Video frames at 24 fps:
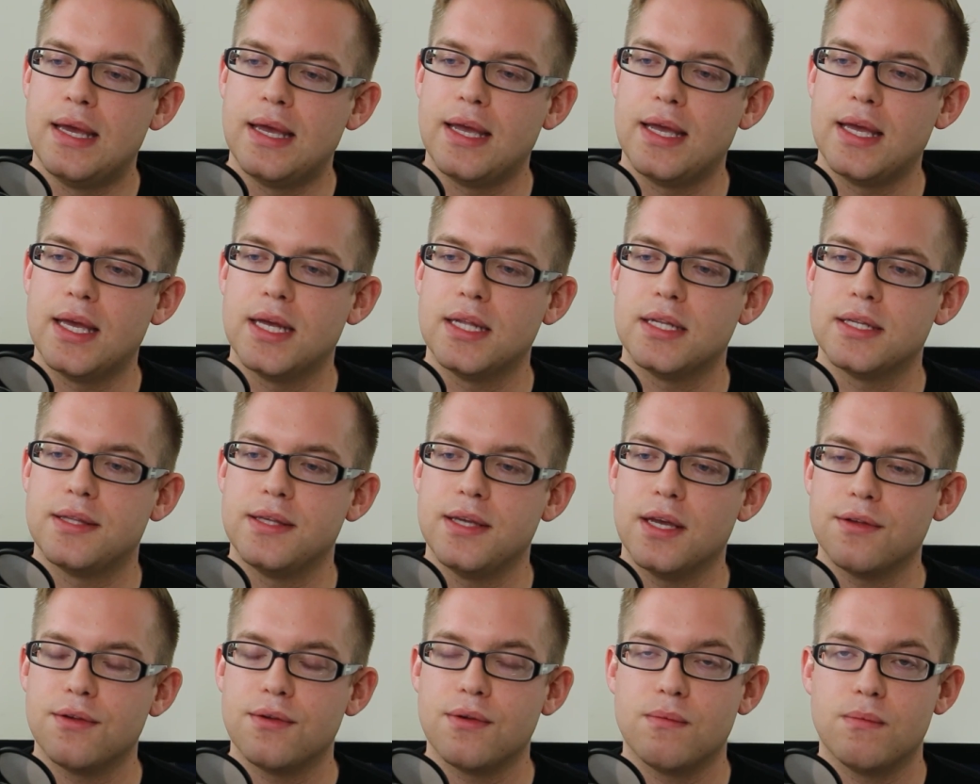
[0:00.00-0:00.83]
And
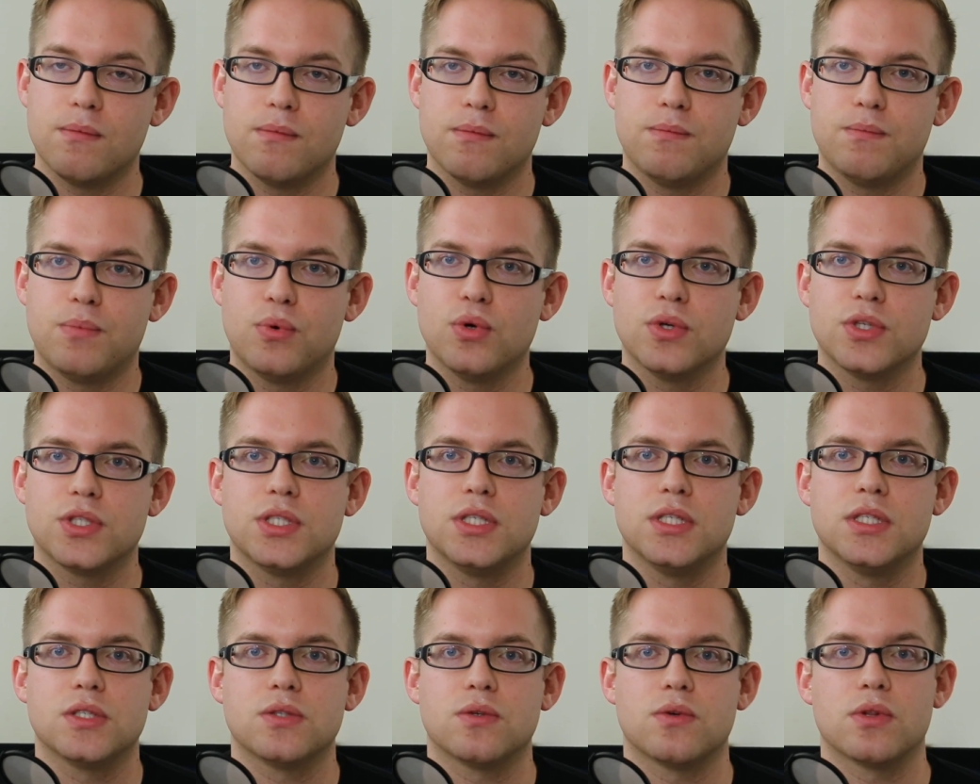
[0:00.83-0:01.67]
the other
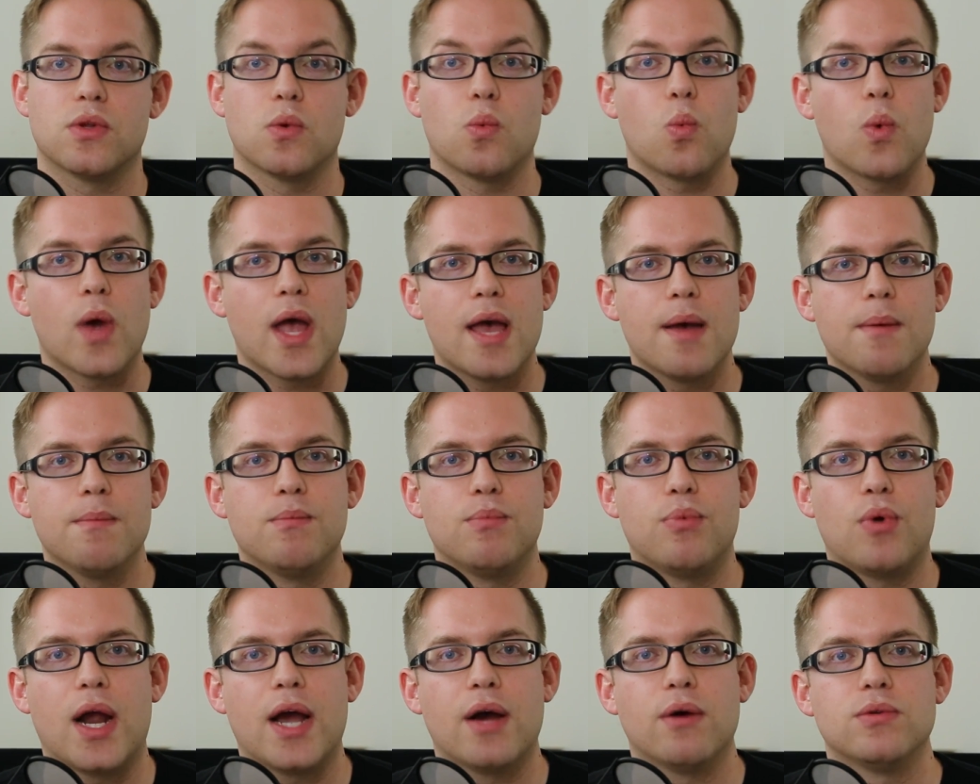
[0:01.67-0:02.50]
portion is sort of the
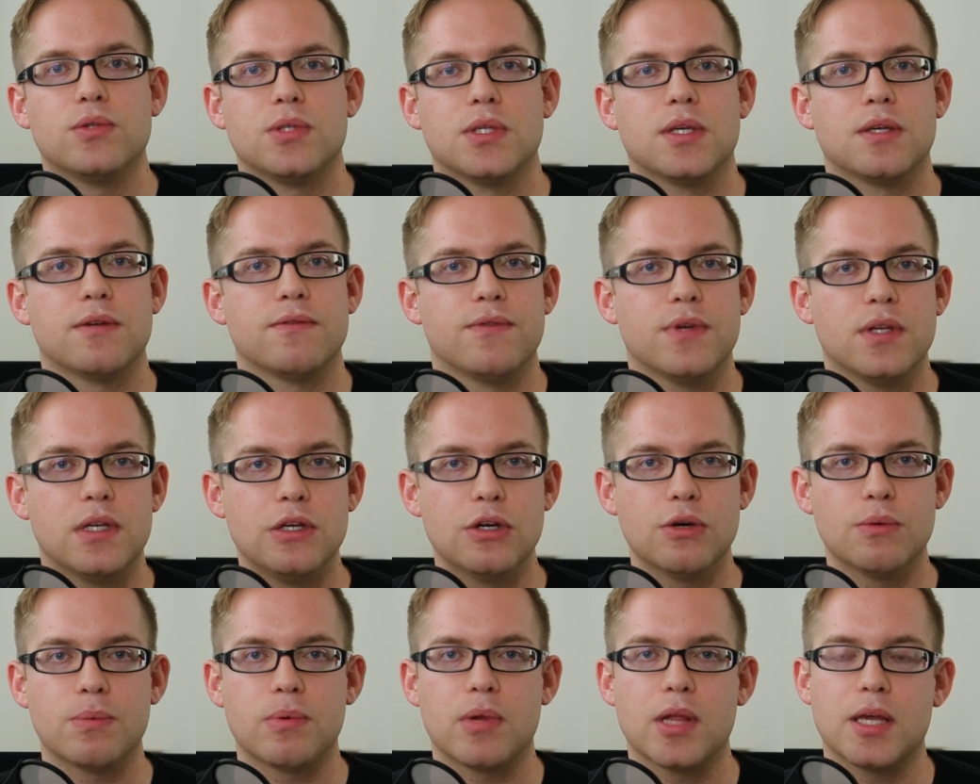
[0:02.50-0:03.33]
web browsing
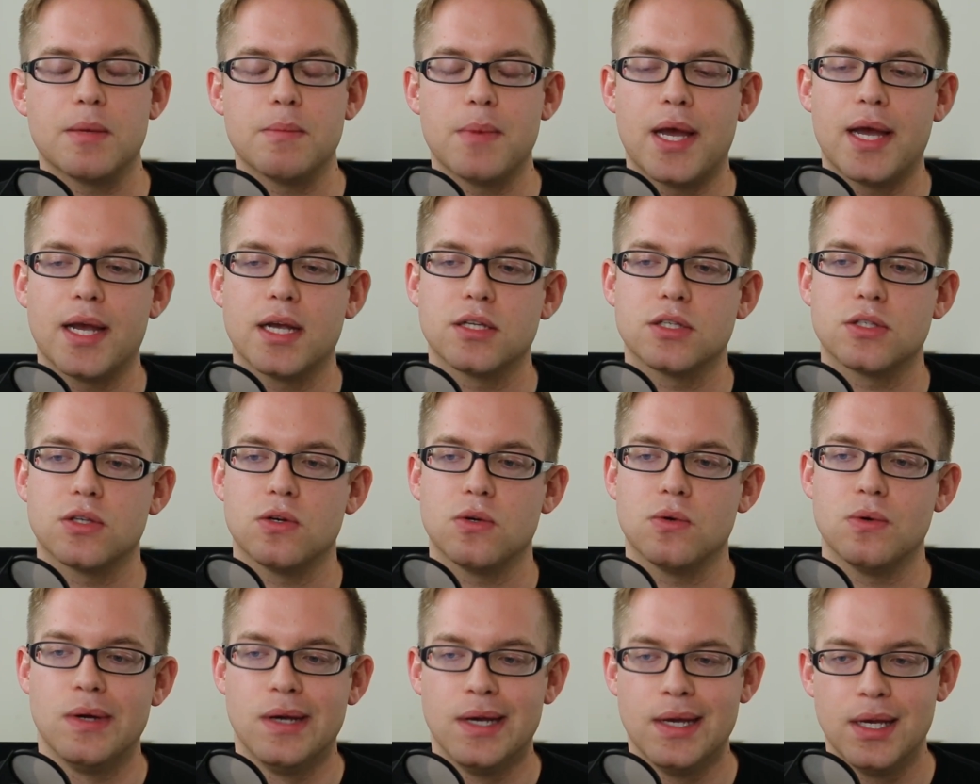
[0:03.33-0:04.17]
video playback.
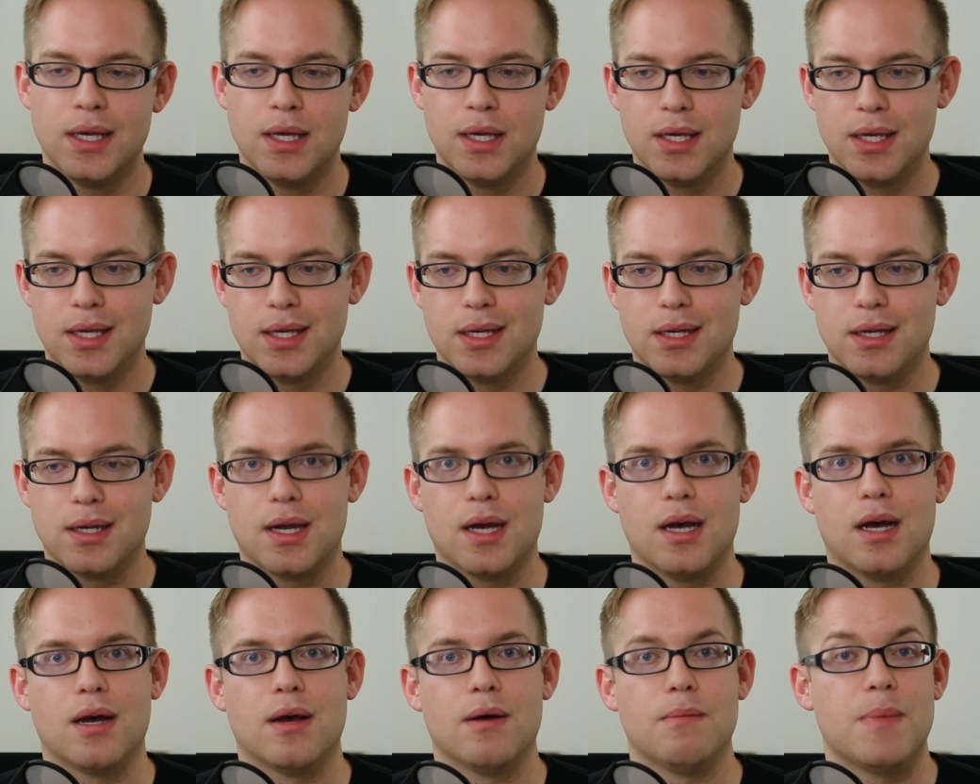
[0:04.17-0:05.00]
So
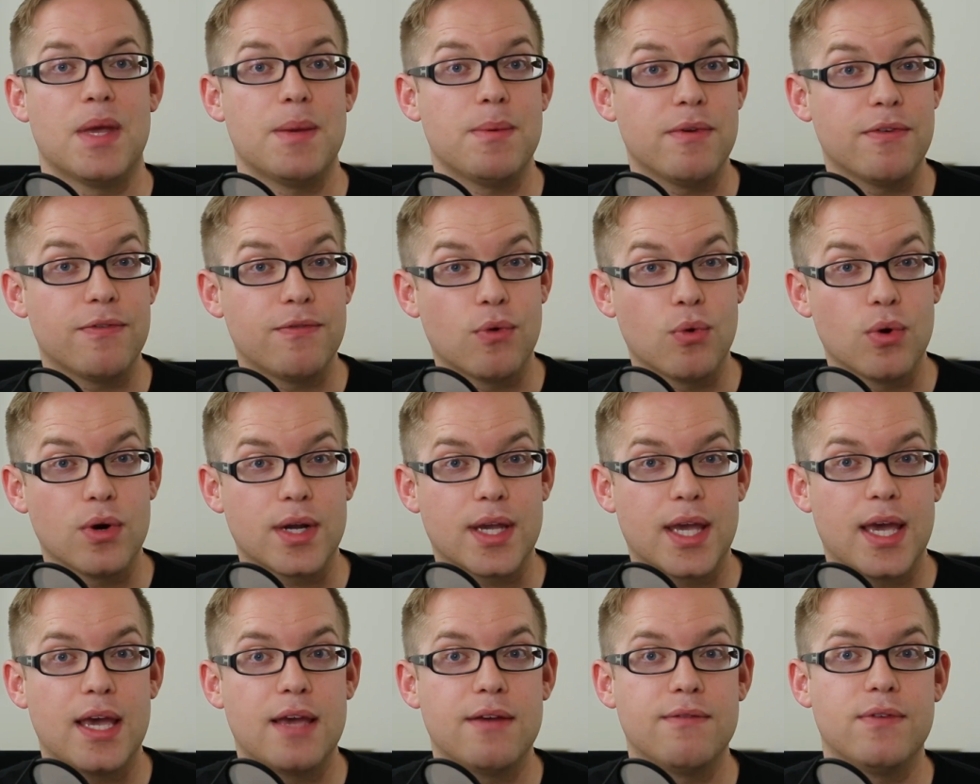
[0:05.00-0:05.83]
uh, maybe
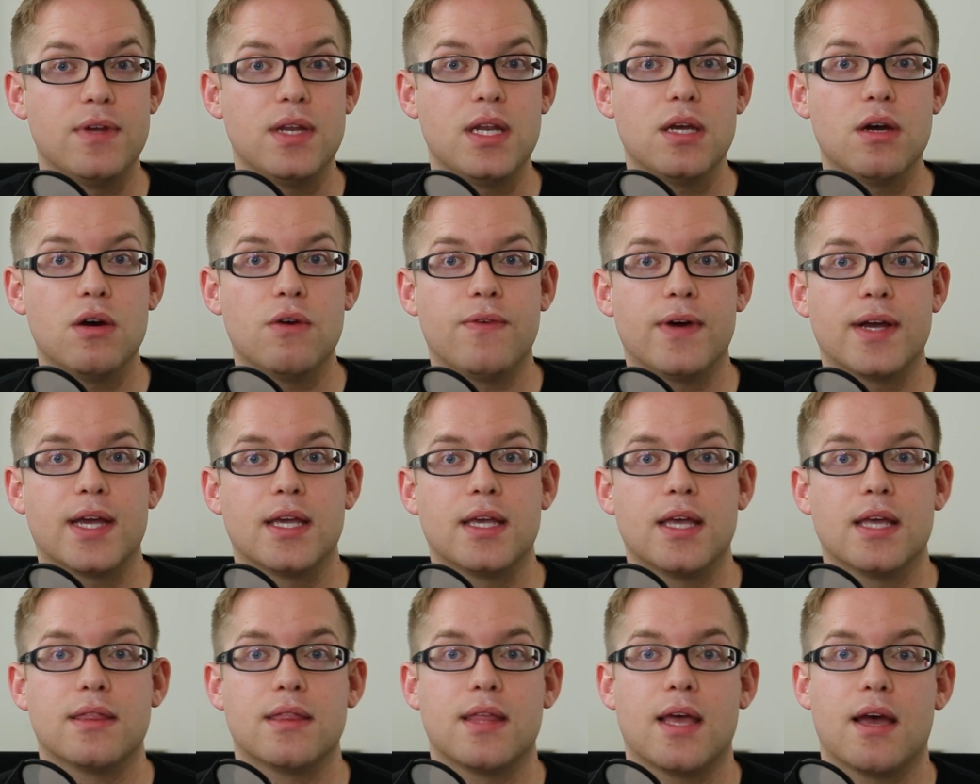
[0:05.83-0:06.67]
4K video if I
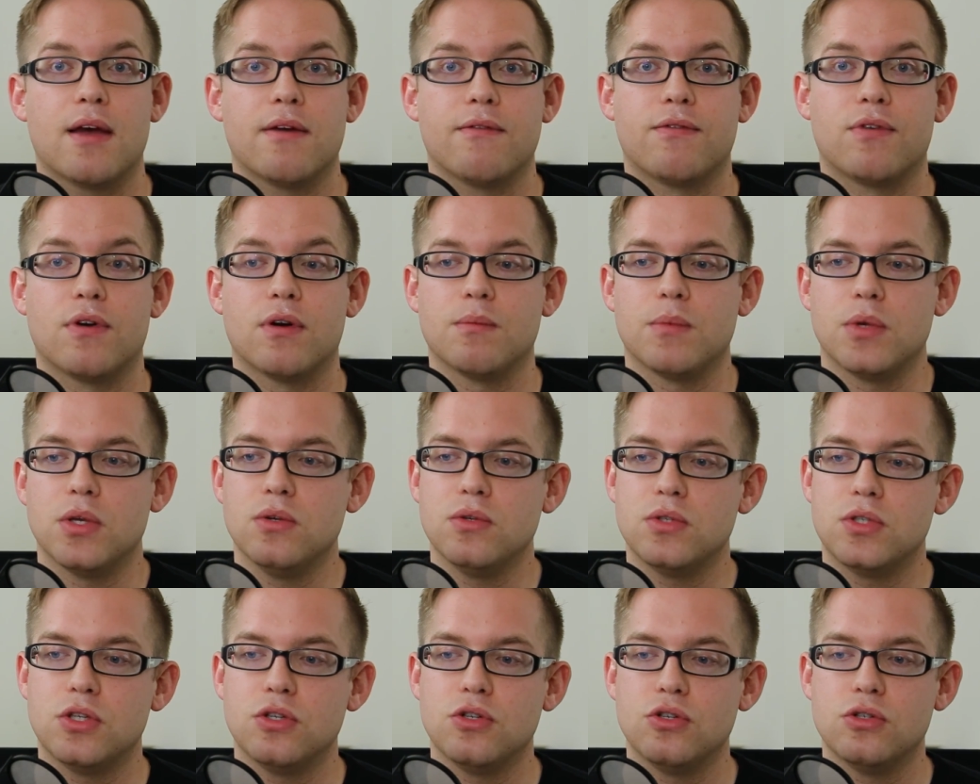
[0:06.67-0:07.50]
can get that from
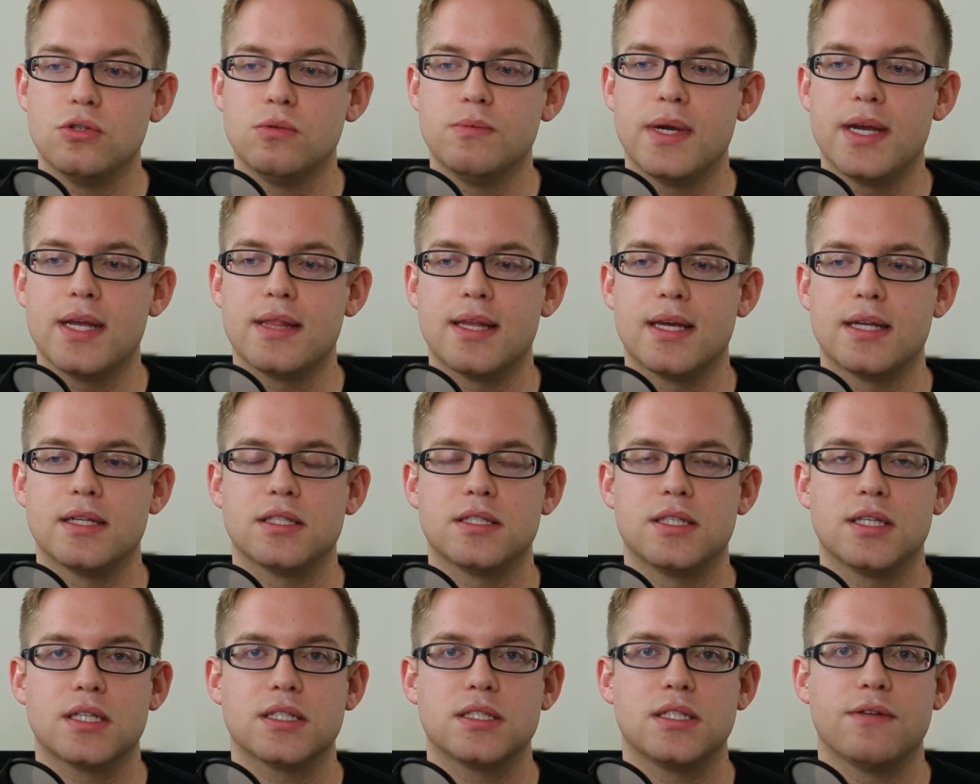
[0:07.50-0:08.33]
YouTube, and then
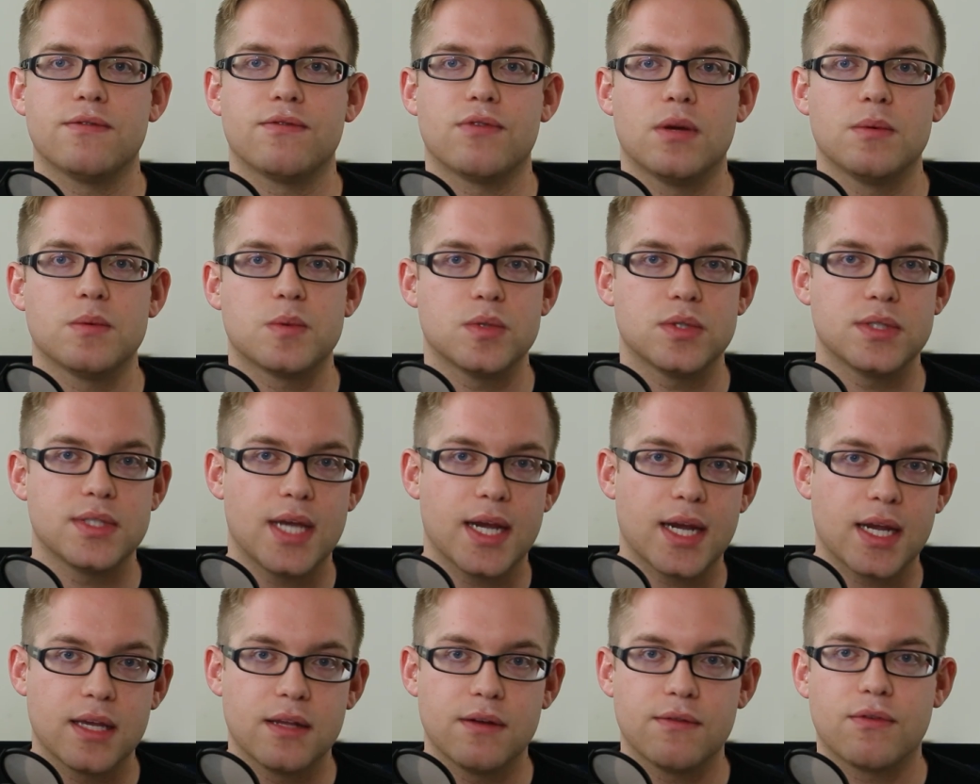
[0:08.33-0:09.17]
60 frames per
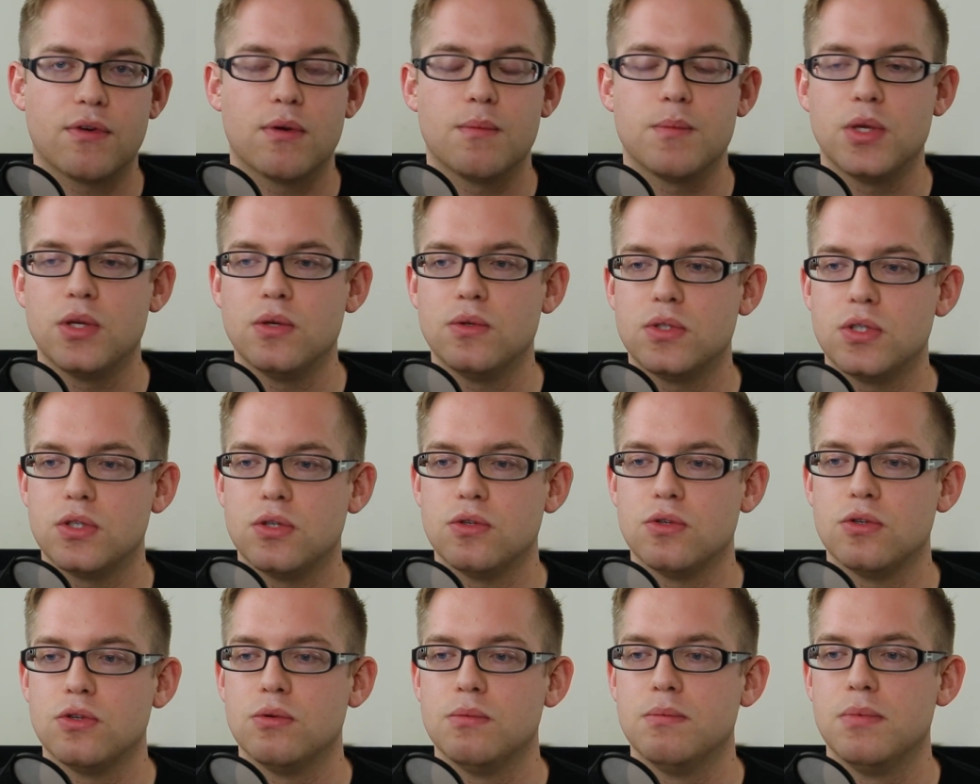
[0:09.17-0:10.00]
second from
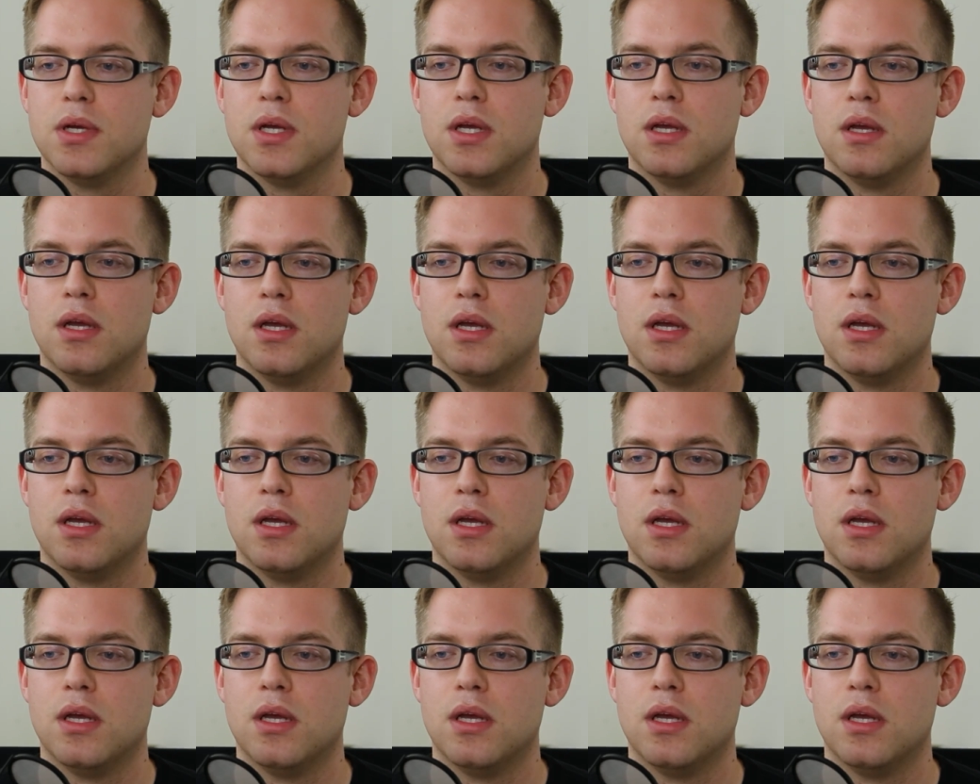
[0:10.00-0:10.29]
YouTube,